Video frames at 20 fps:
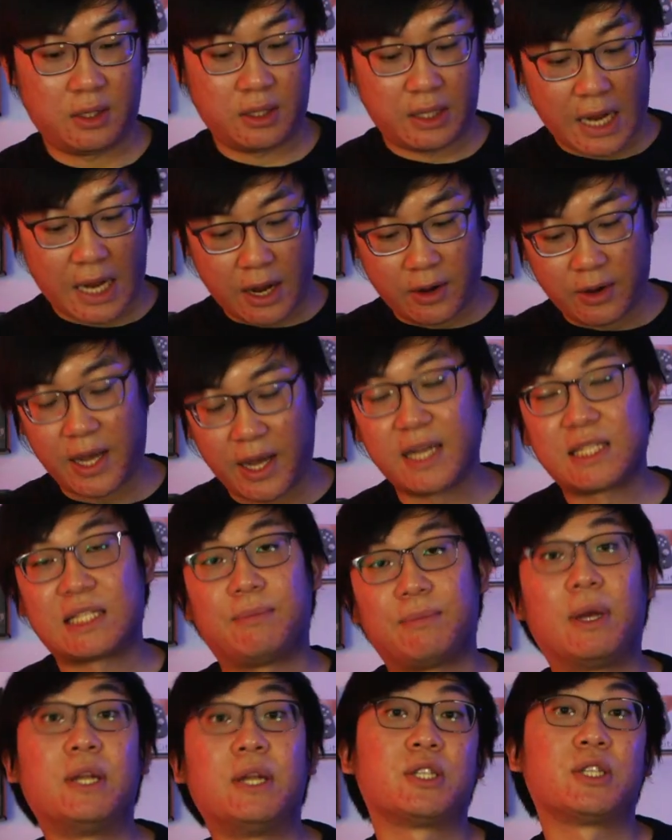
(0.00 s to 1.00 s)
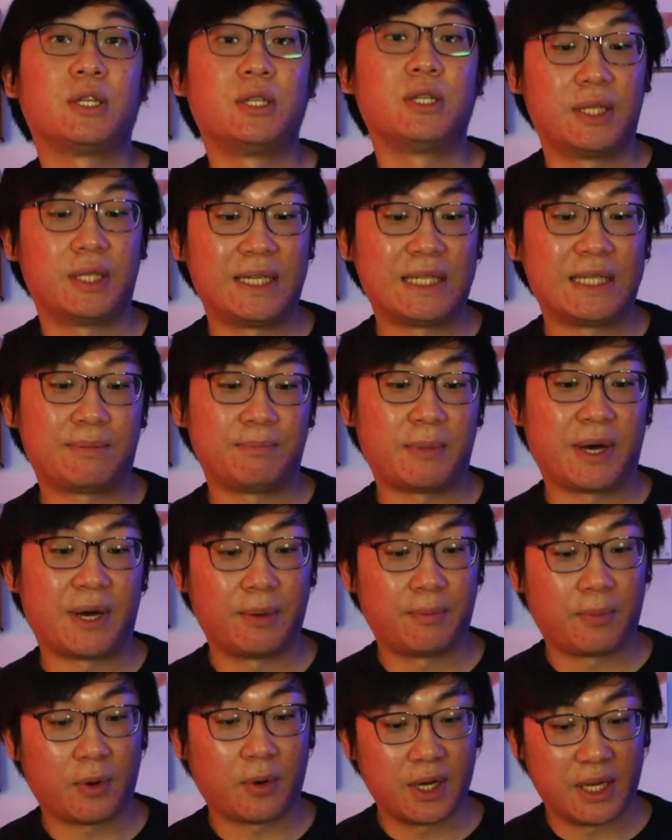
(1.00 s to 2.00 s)
Now, as I mentioned, this
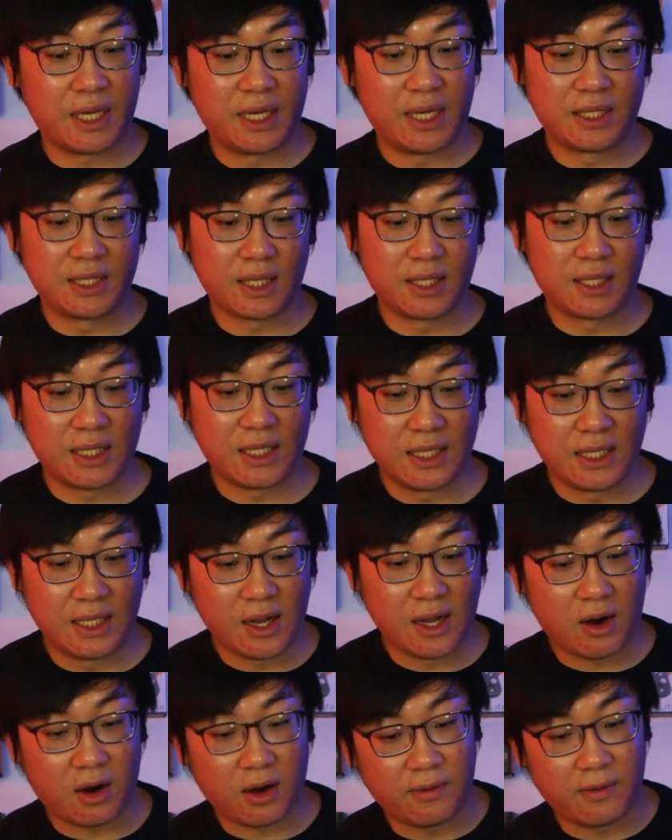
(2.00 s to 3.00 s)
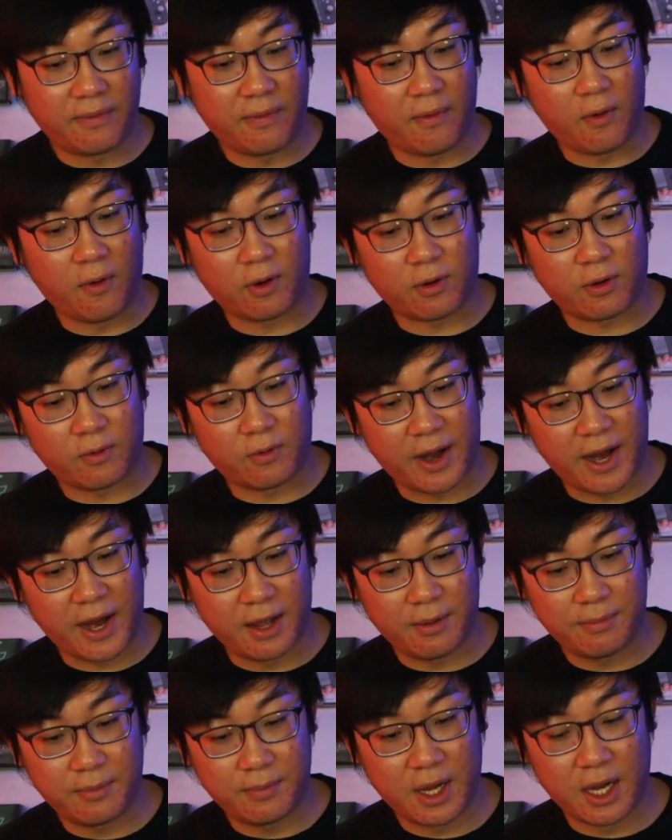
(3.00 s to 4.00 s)
motherboard is a DDR4
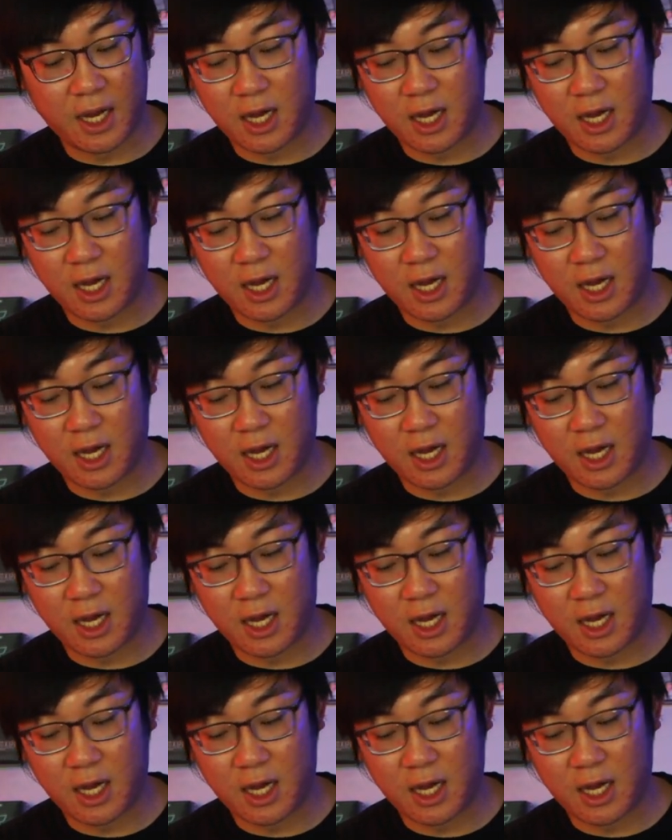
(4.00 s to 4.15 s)
RAM.